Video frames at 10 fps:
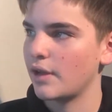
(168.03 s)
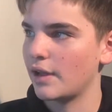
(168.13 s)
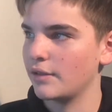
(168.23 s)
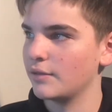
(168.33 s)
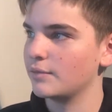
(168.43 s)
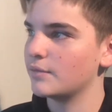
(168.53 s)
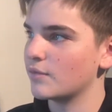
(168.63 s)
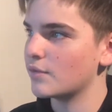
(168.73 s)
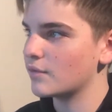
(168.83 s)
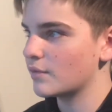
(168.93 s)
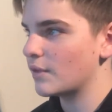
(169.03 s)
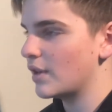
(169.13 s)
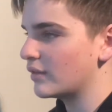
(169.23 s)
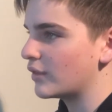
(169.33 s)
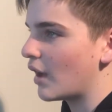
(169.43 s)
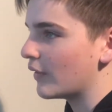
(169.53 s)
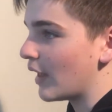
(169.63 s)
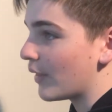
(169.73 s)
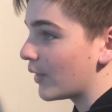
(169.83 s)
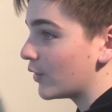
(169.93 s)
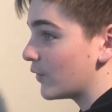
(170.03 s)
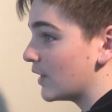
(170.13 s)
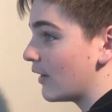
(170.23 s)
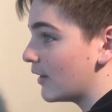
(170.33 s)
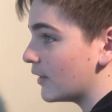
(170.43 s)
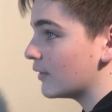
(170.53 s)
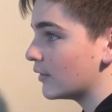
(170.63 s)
and on that thundery night.